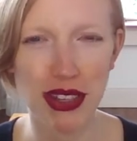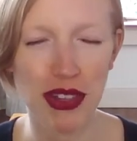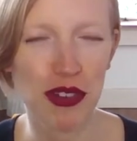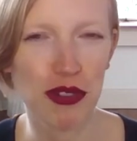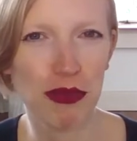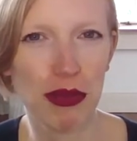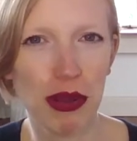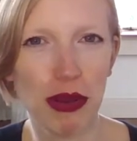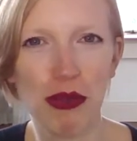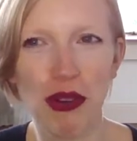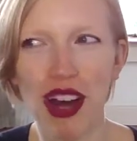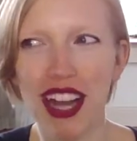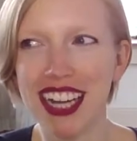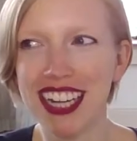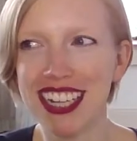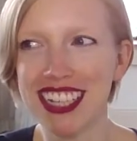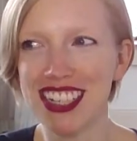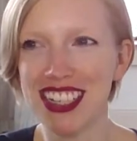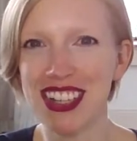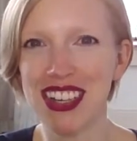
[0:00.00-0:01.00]
who've been
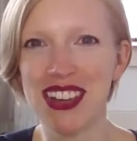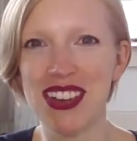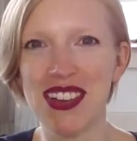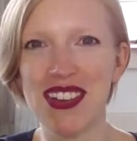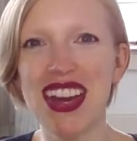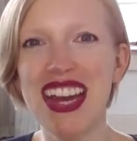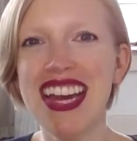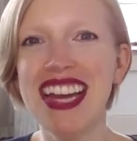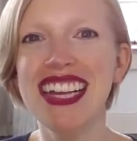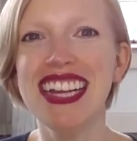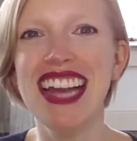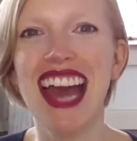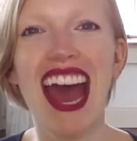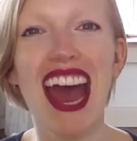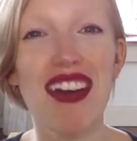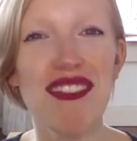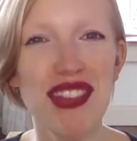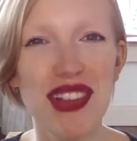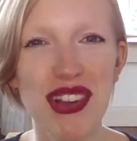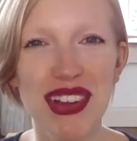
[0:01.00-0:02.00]
wanting to
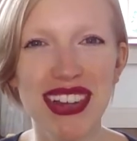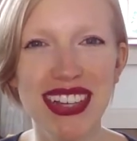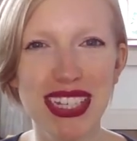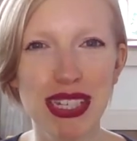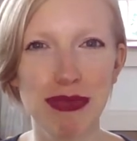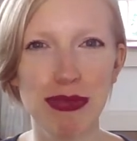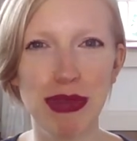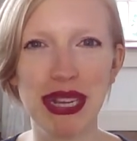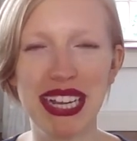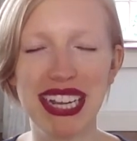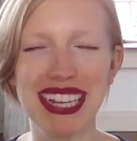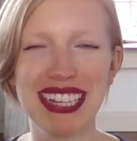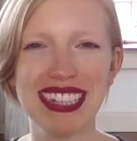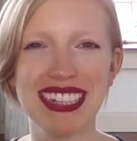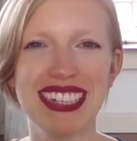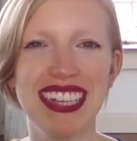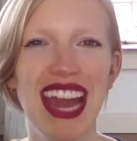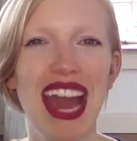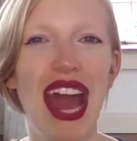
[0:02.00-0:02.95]
have their own experience, to